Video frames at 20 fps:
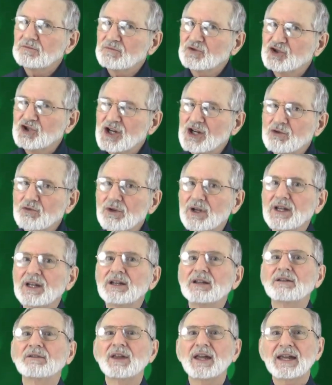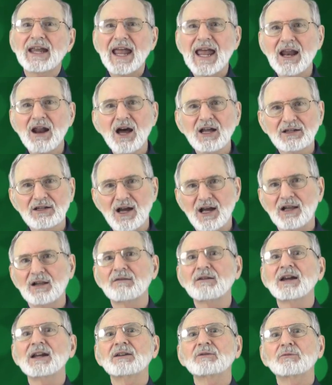Generally, they cannot
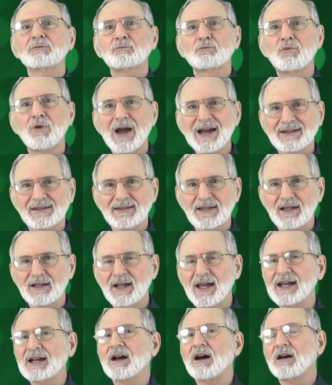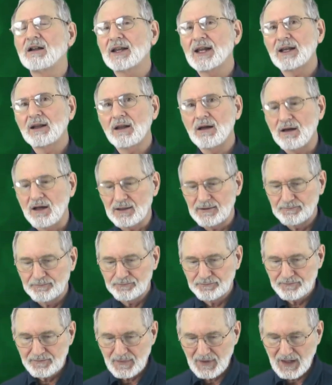tolerate bright sunlight all day long.
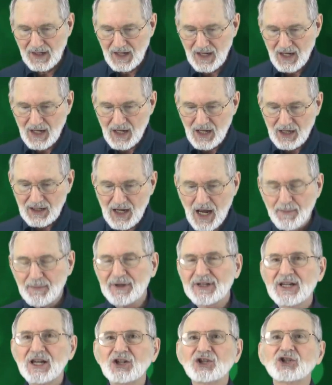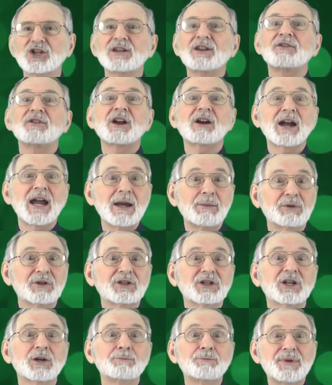Competition, they're able
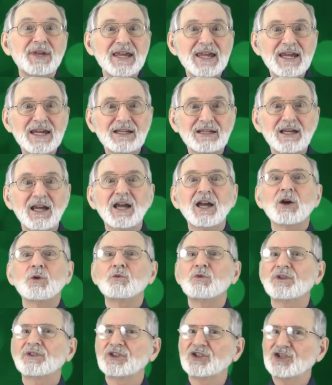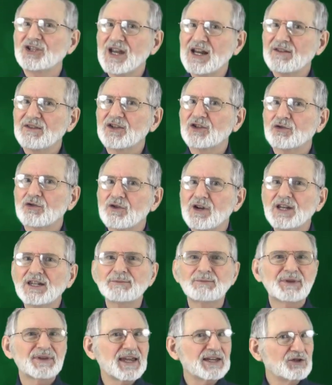to compete with the shade of the trees,
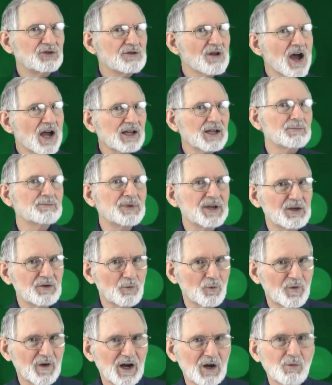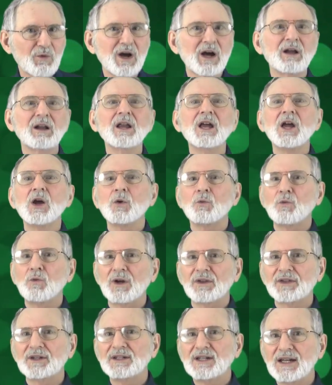but they do not compete very well
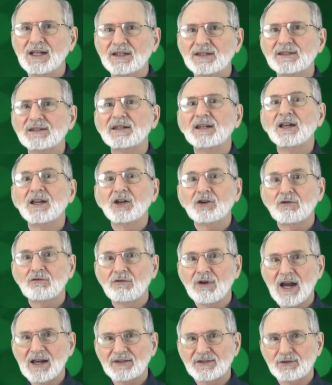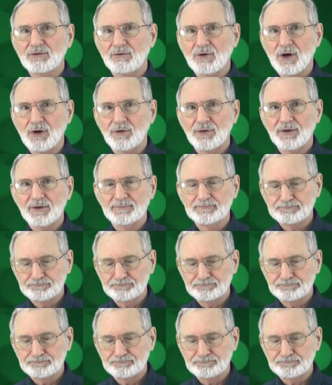with dense grass growth.